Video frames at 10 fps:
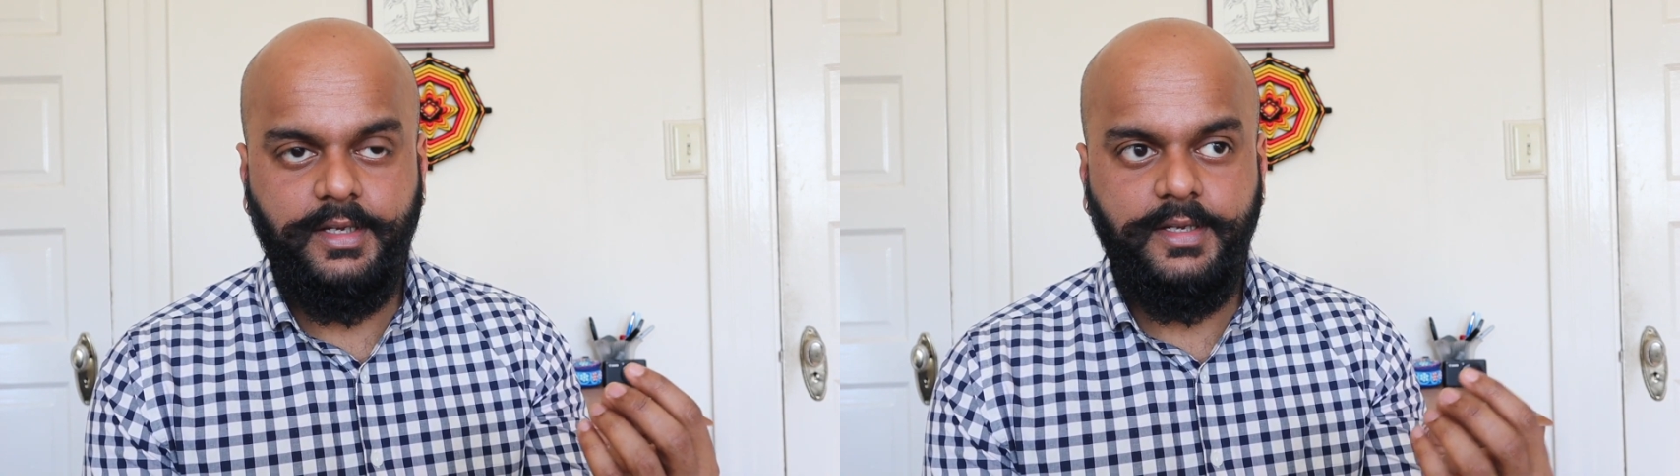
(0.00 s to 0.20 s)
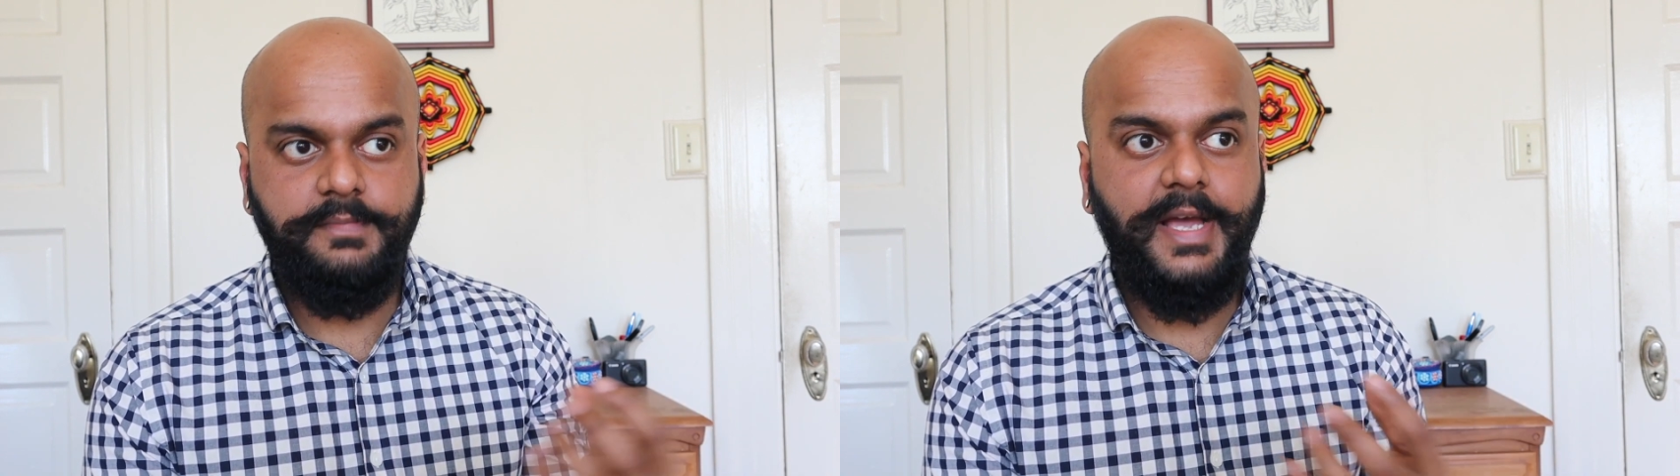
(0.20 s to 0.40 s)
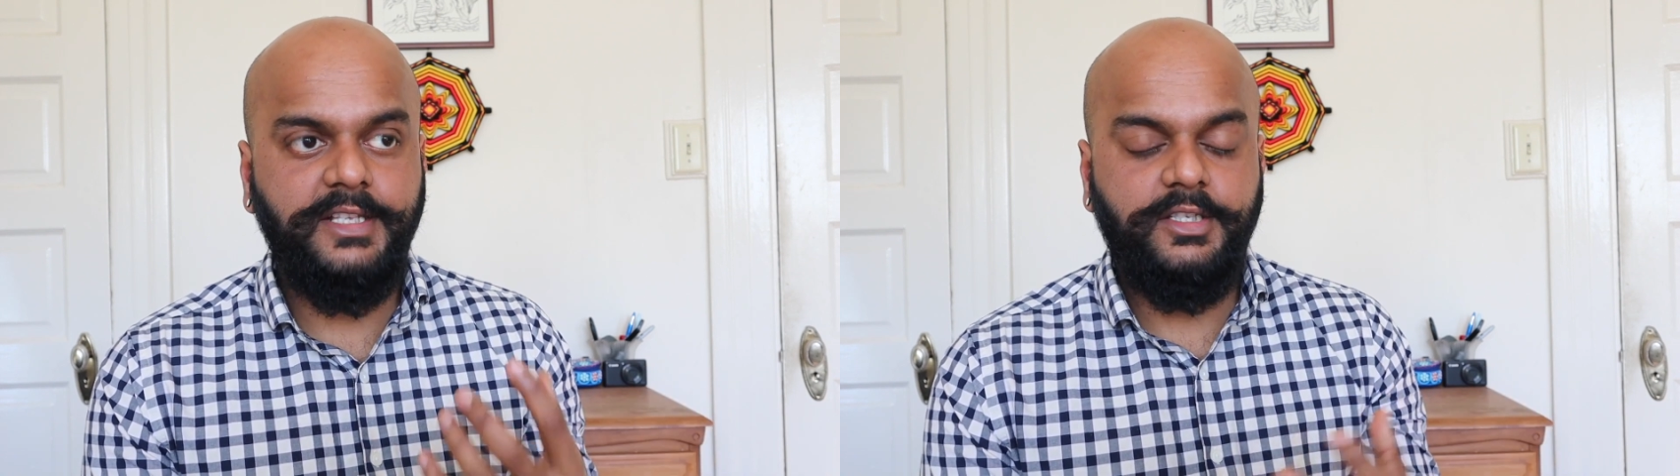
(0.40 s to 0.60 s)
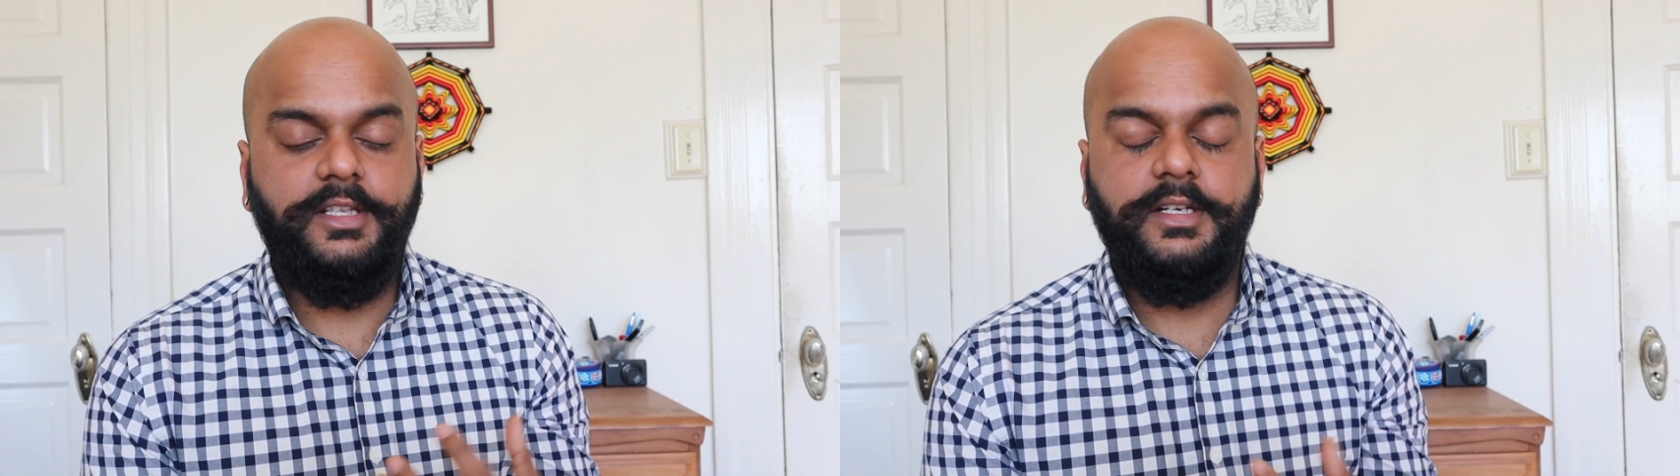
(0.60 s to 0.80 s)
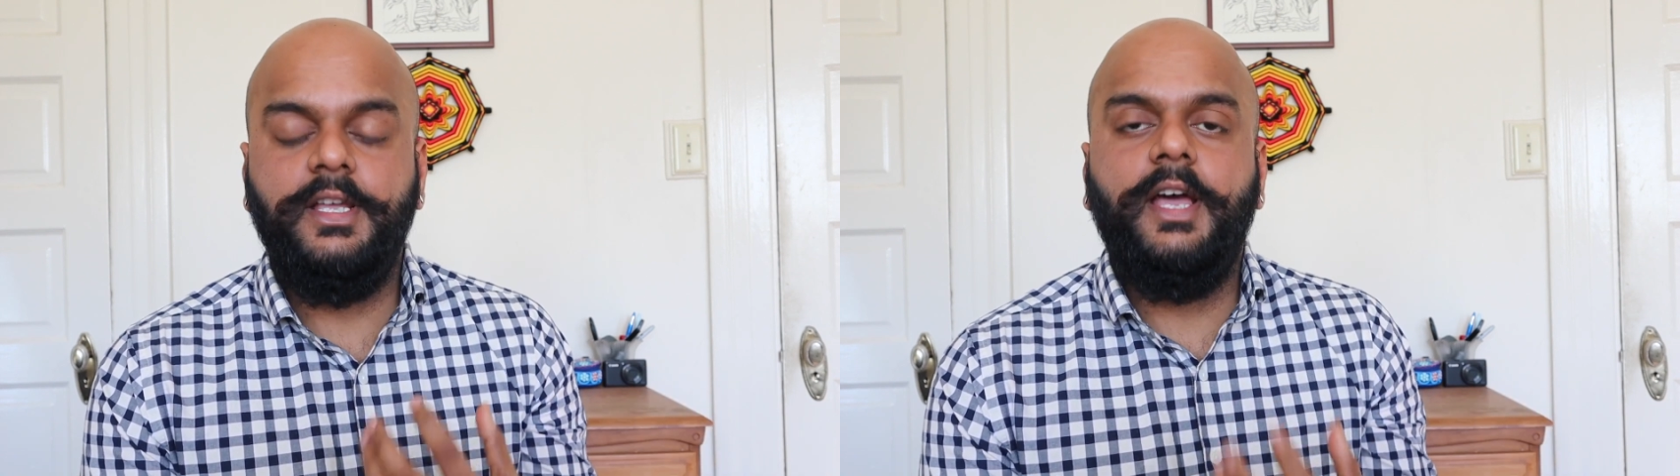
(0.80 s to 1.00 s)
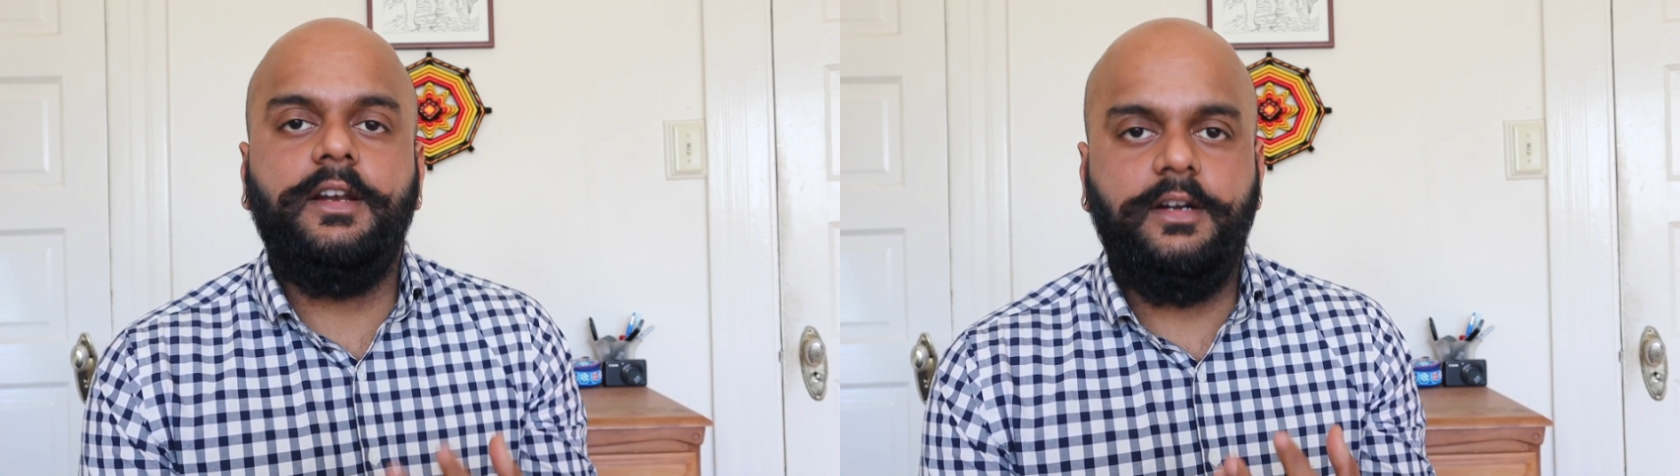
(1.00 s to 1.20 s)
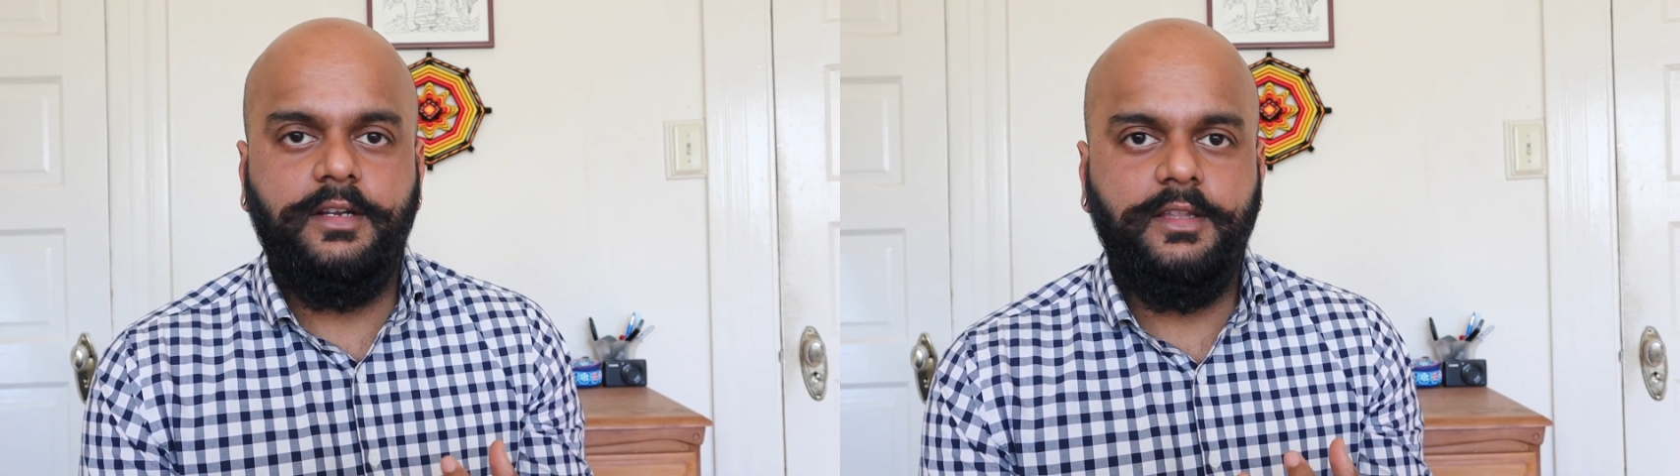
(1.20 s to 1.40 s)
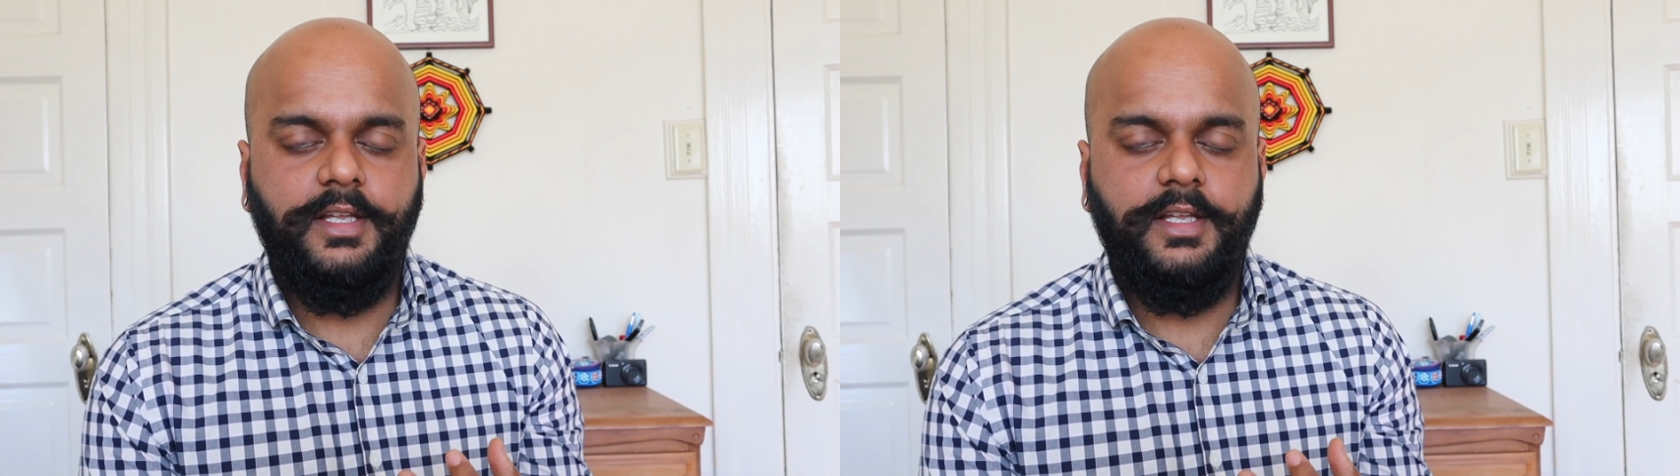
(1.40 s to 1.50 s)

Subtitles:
Imagine the terror